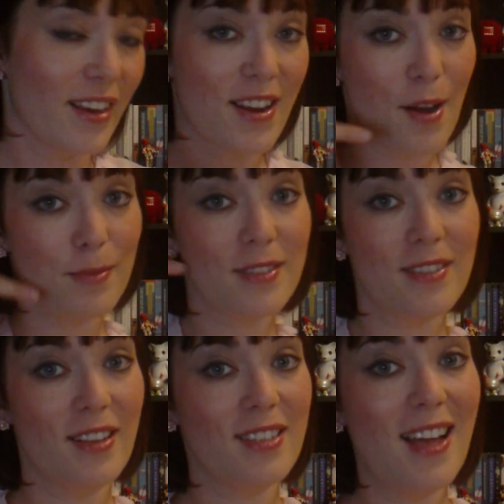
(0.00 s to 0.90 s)
that
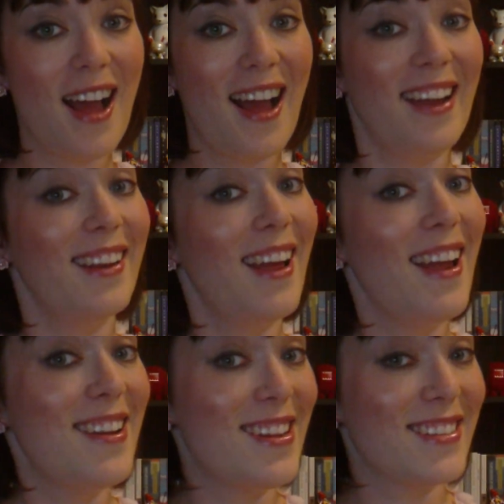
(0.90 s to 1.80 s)
comes to the side
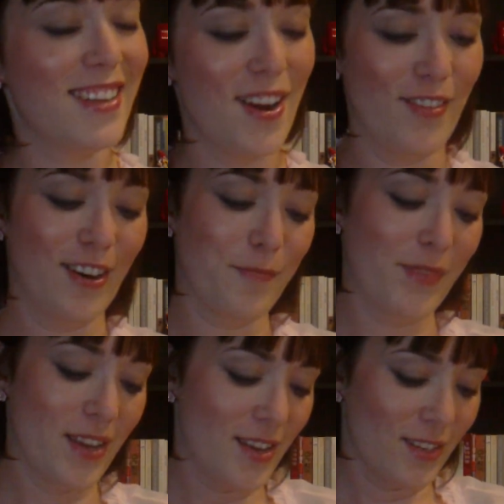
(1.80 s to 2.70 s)
and doesn't cover.
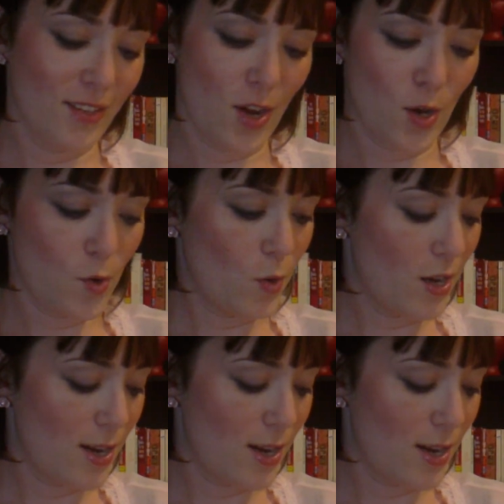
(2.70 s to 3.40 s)
So,